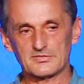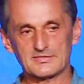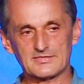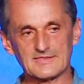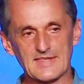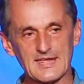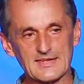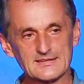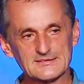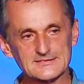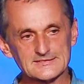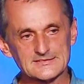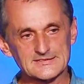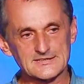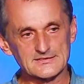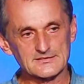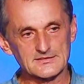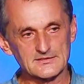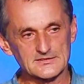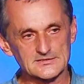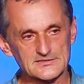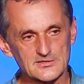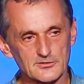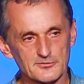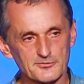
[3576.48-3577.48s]

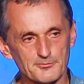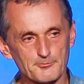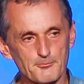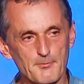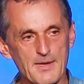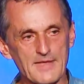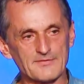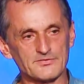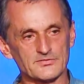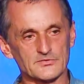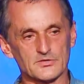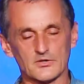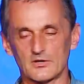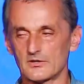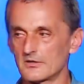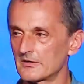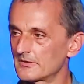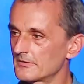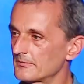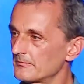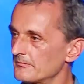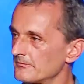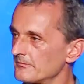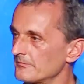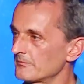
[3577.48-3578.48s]
densities of matter,
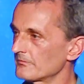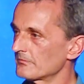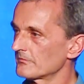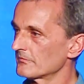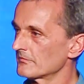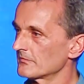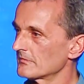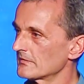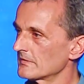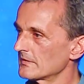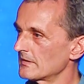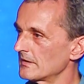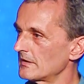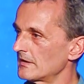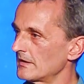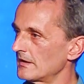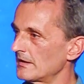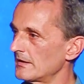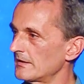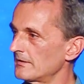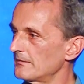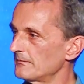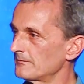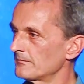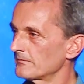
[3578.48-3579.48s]

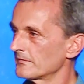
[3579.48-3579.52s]
yeah?